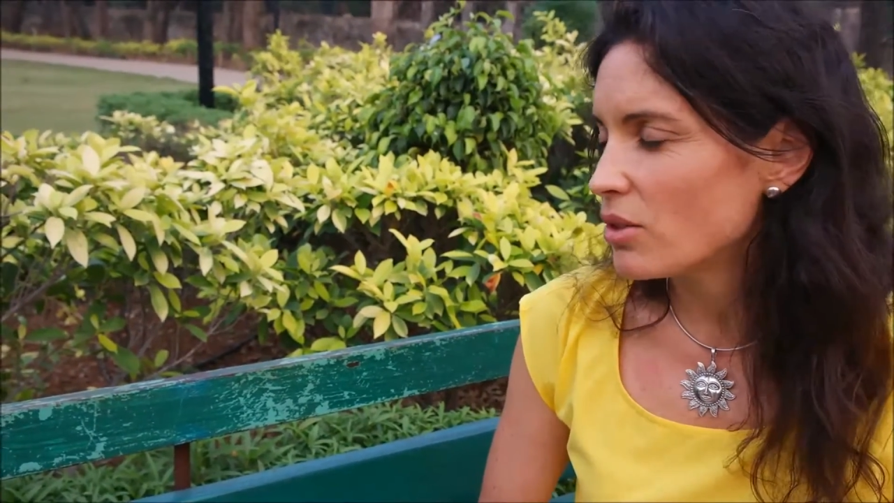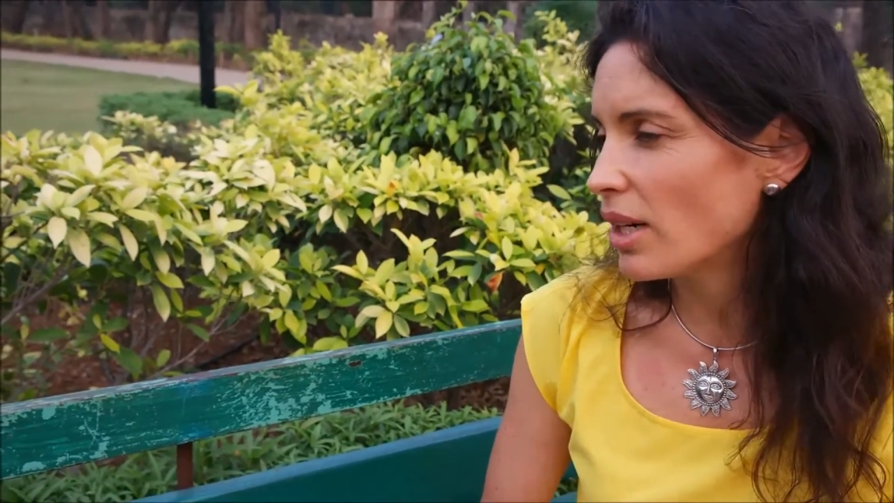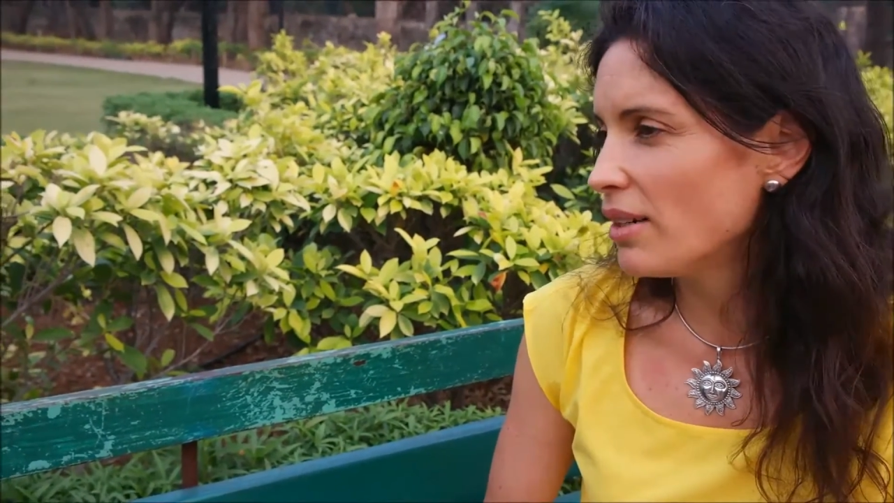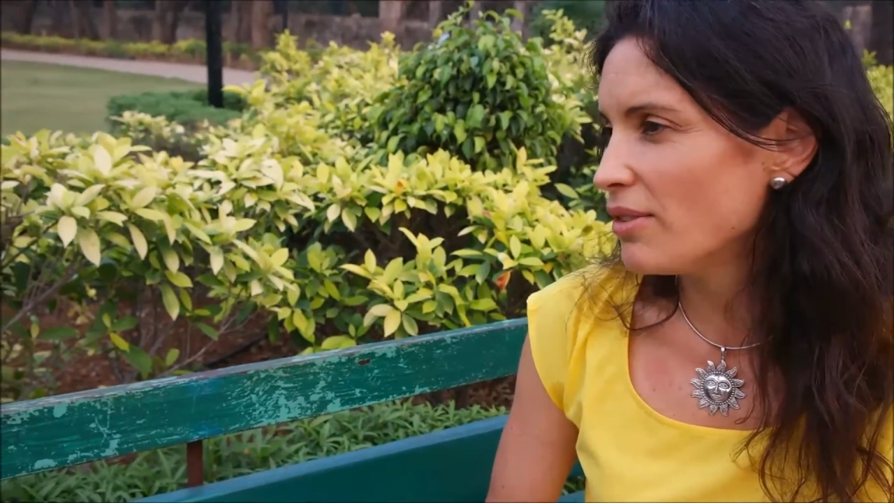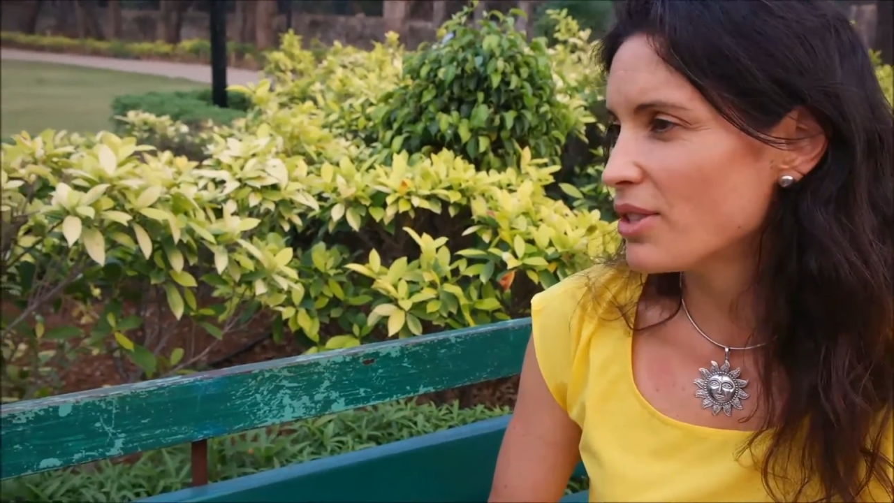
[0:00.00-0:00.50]

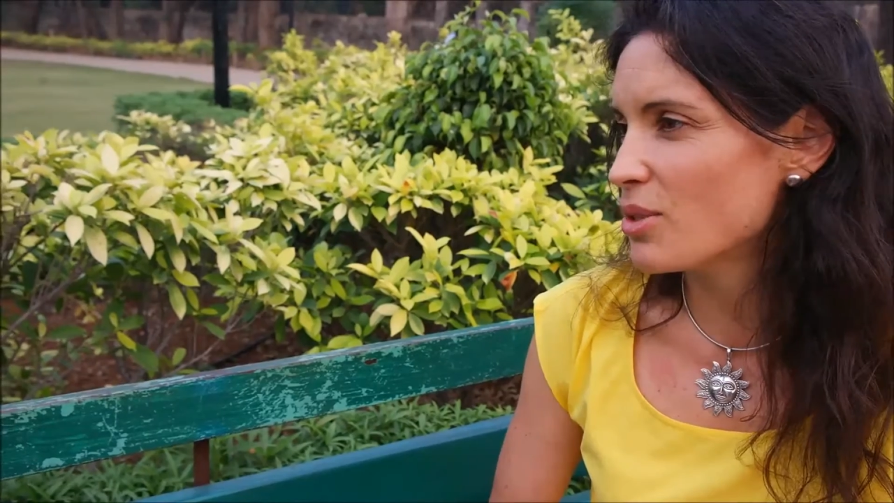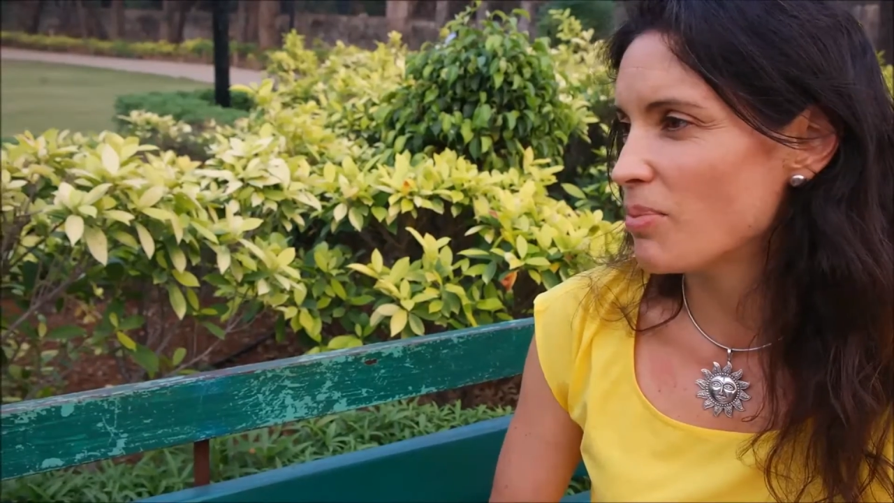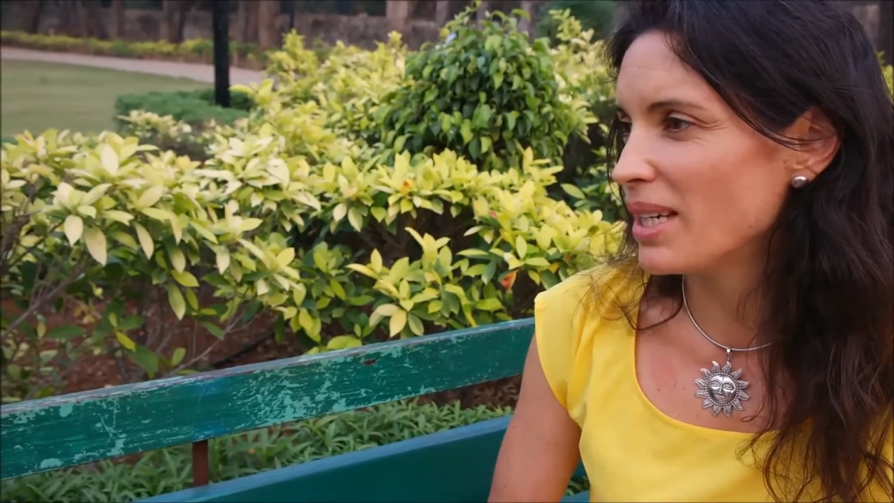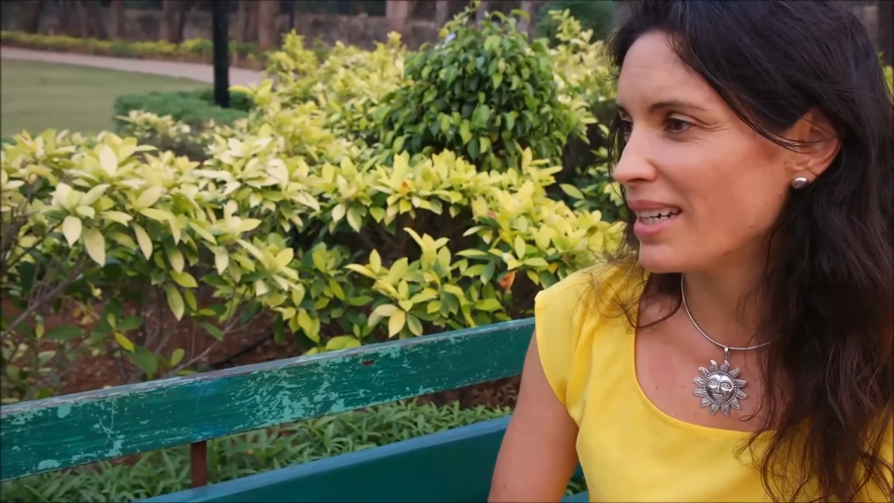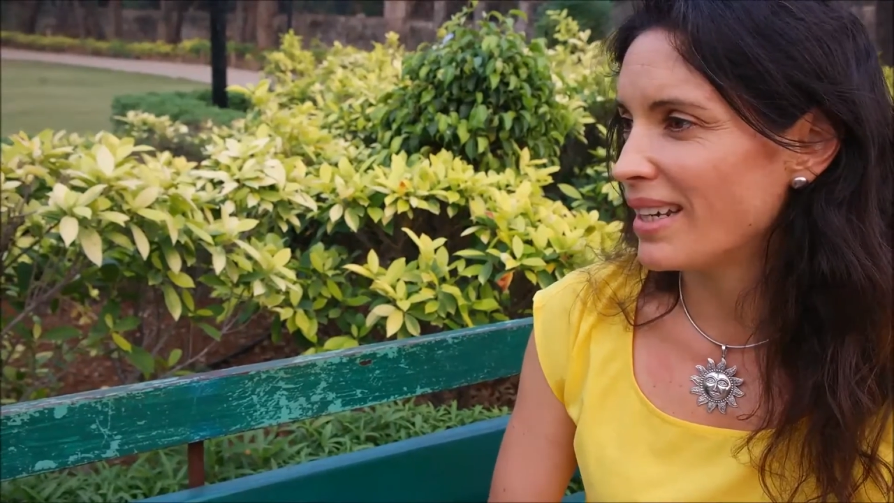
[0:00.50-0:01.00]
Train for
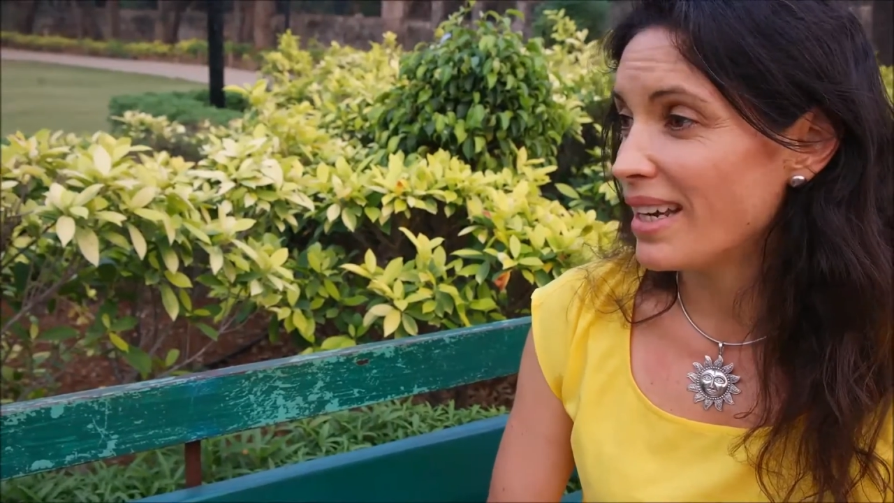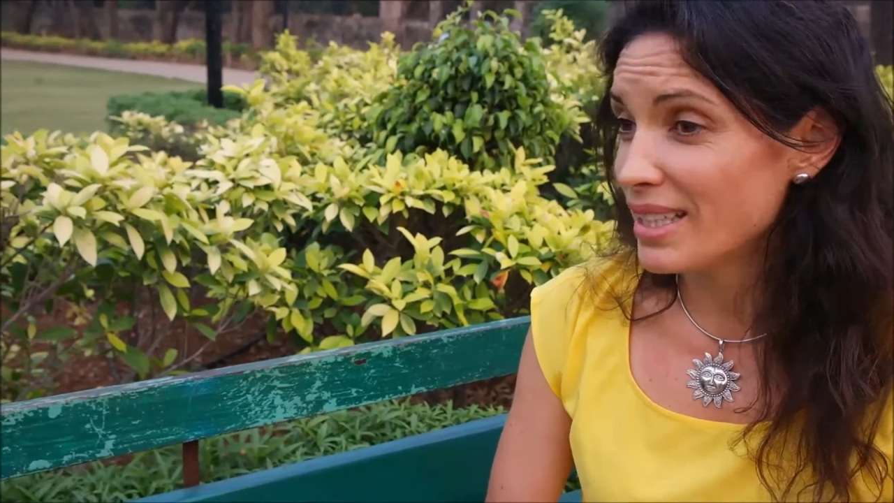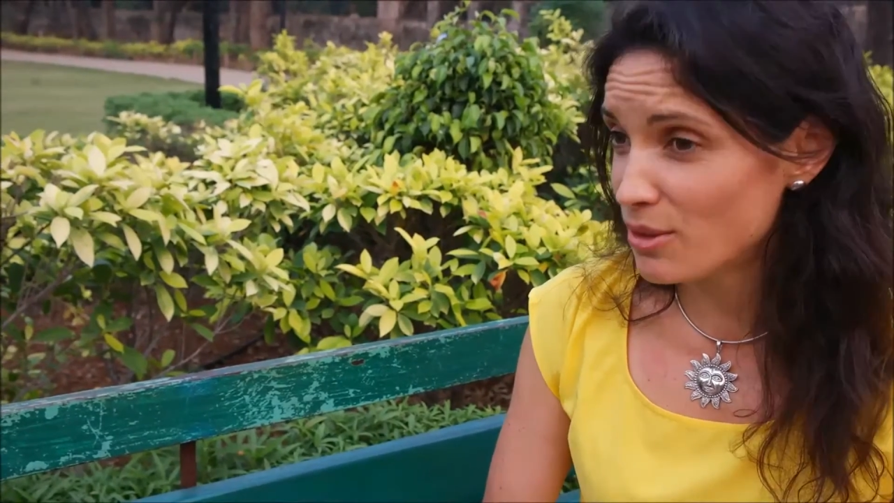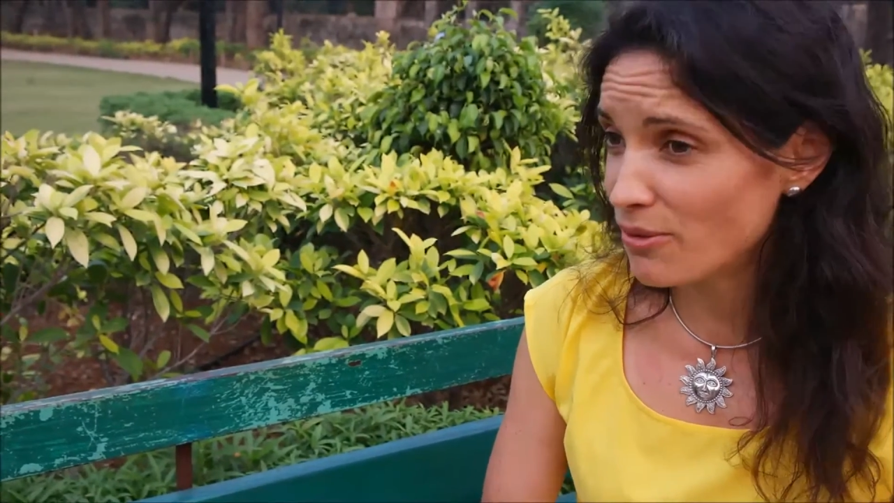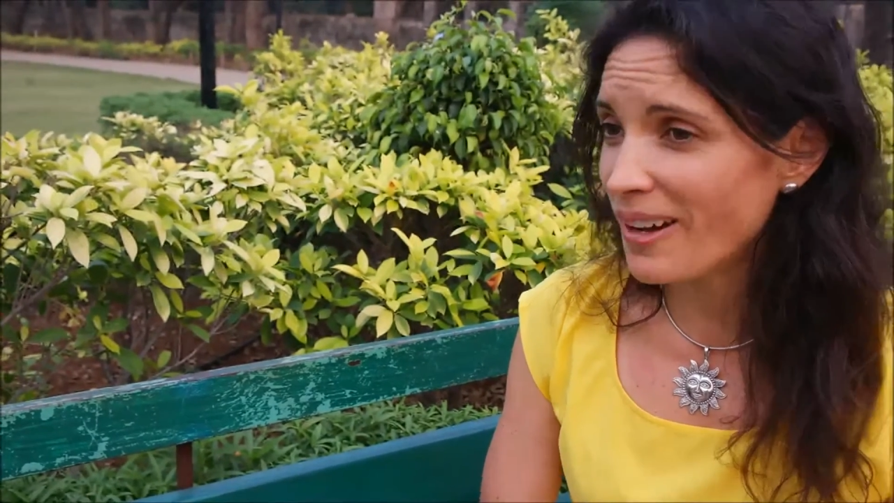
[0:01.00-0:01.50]
speed.
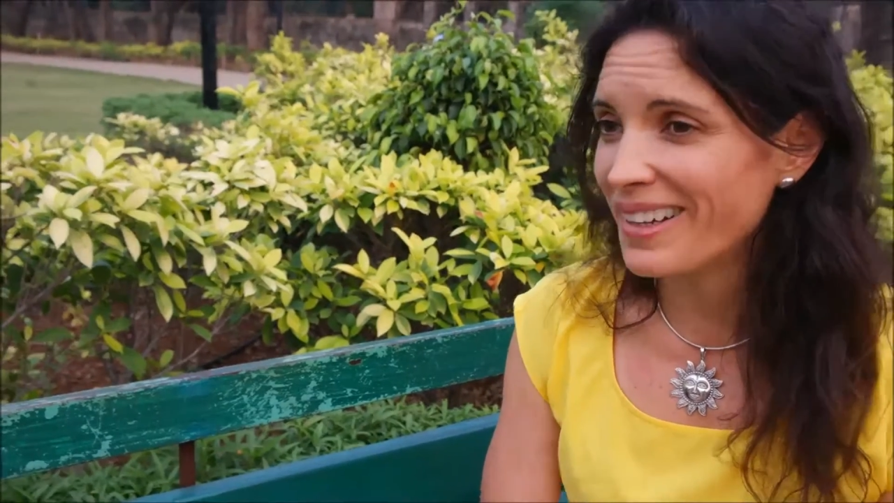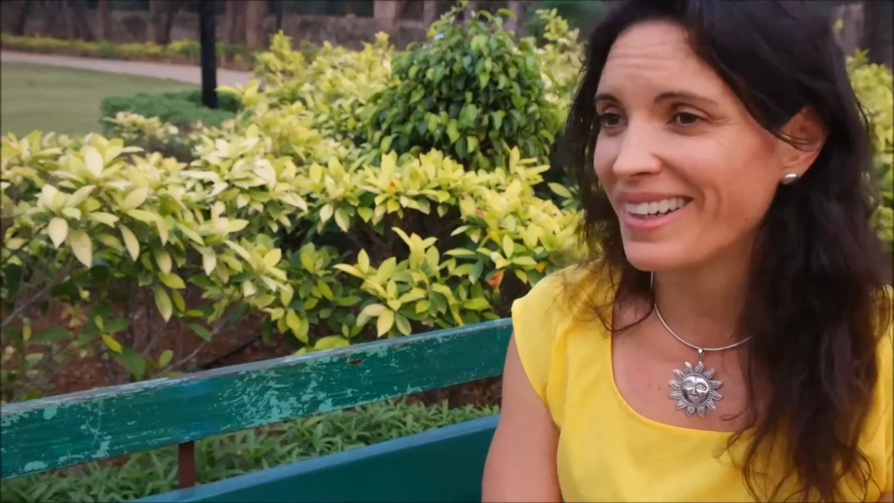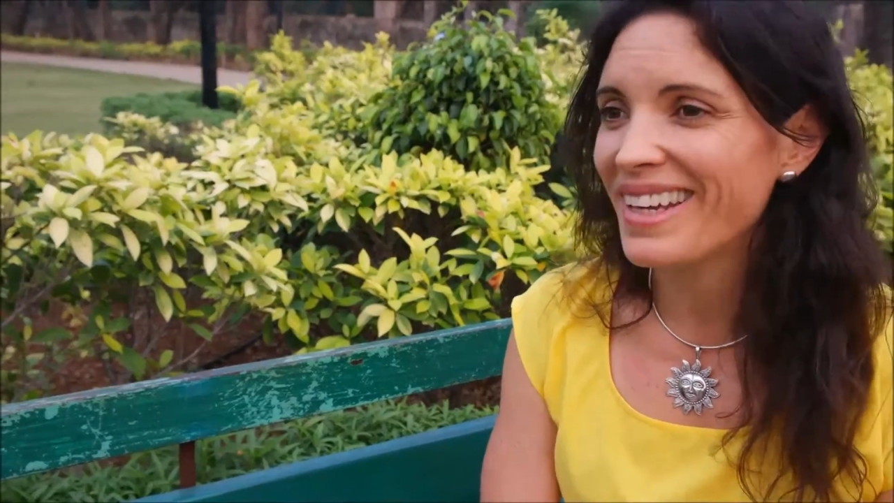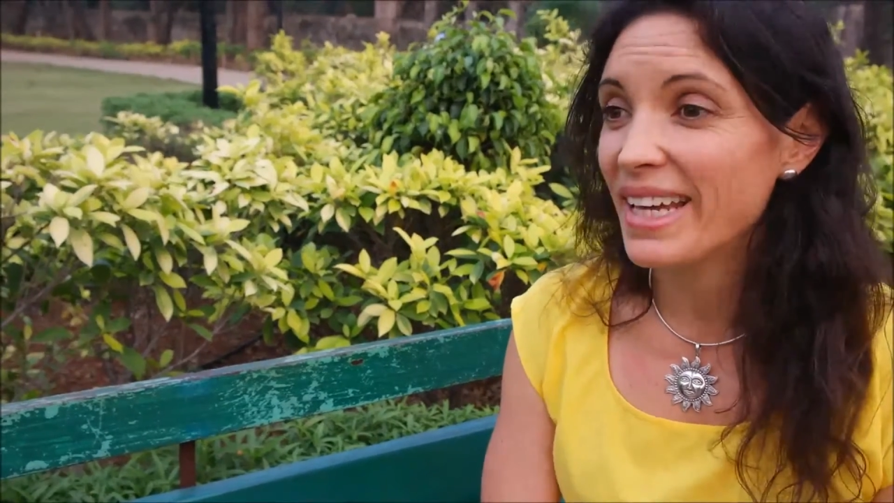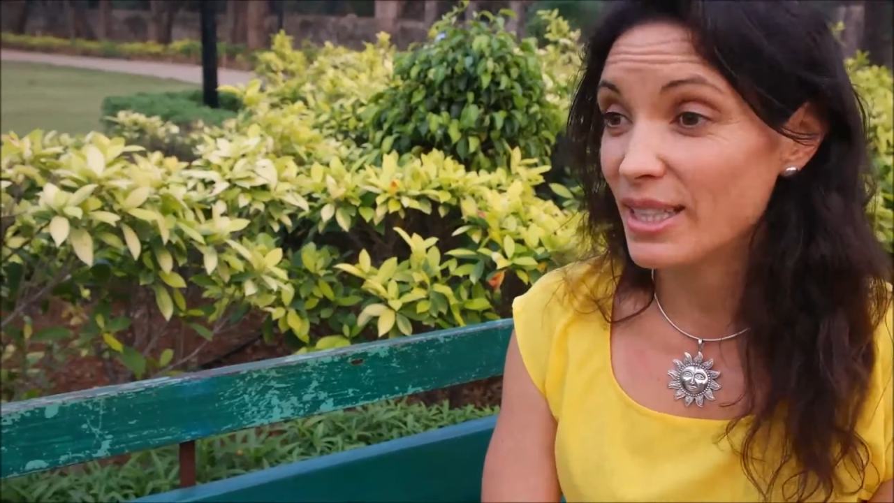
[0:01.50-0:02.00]
It's fun.